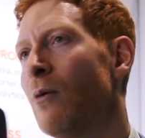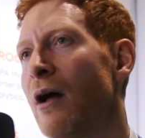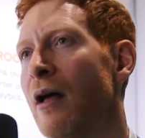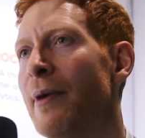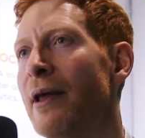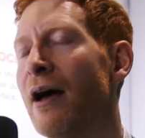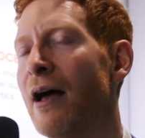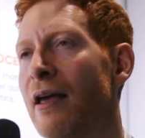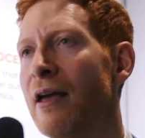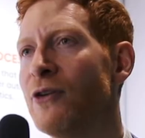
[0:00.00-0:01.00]
Well, I mean,
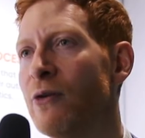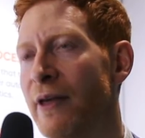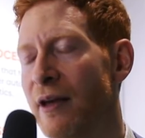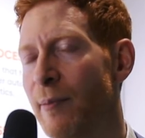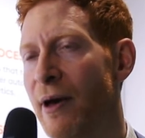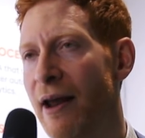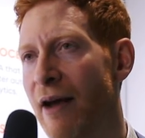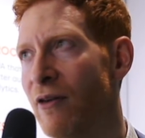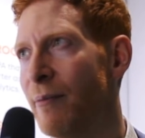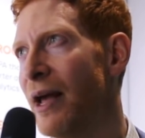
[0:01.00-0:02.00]
if you think about
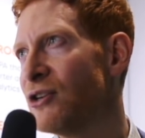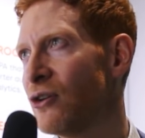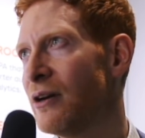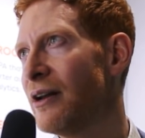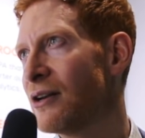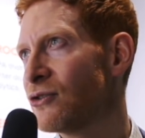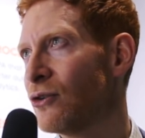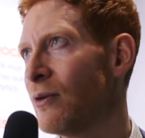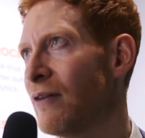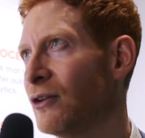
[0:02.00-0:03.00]
every major
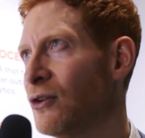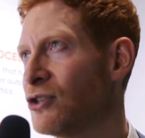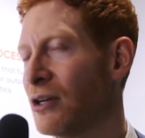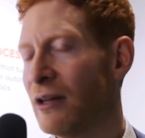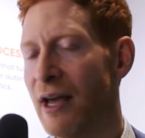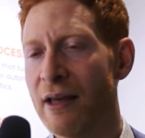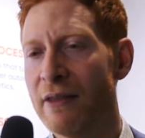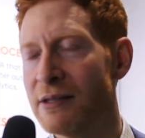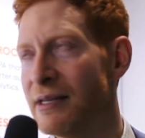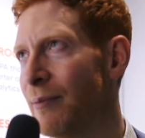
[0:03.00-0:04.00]
industrial revolution, like
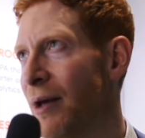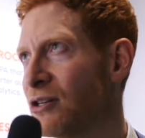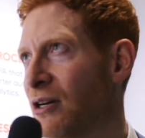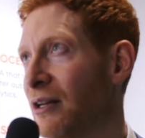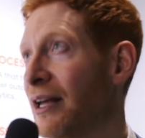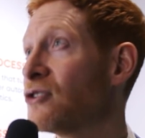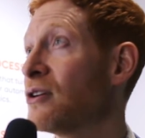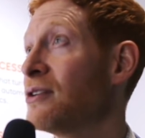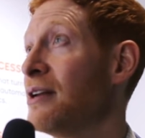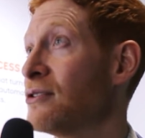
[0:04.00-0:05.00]
the steam engine,
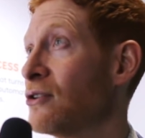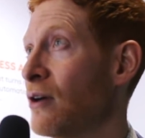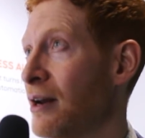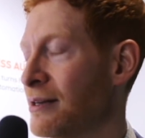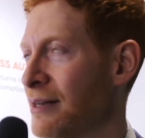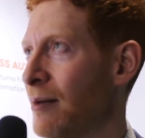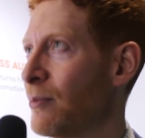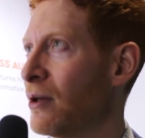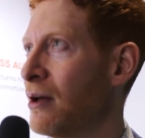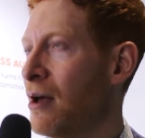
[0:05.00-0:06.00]
electricity is a great
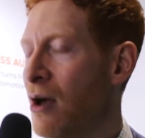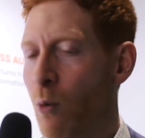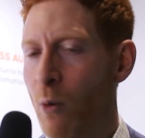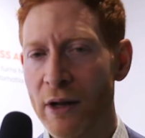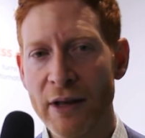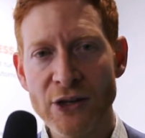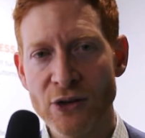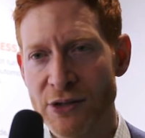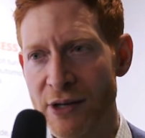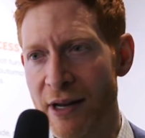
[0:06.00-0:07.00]
example. When
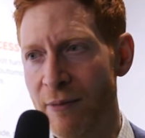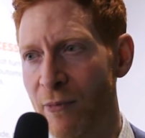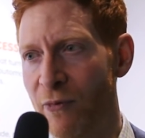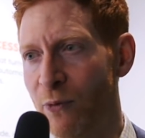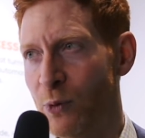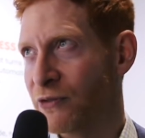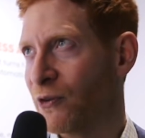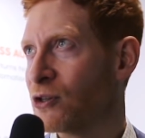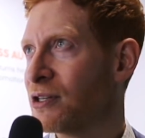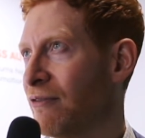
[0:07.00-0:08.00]
electricity was
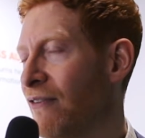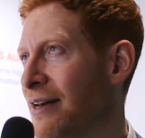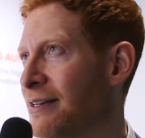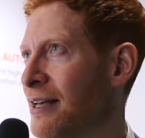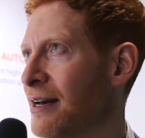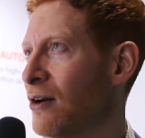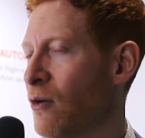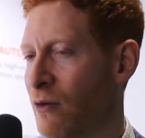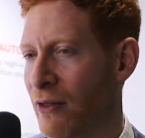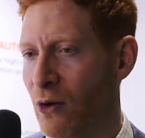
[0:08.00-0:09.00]
first invented
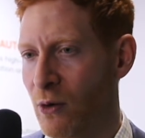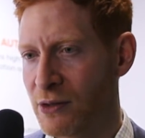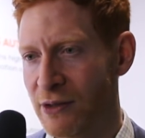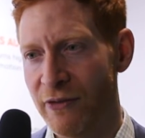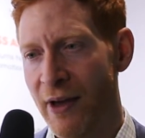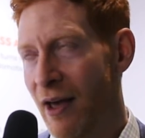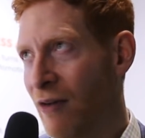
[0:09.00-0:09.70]
over the course of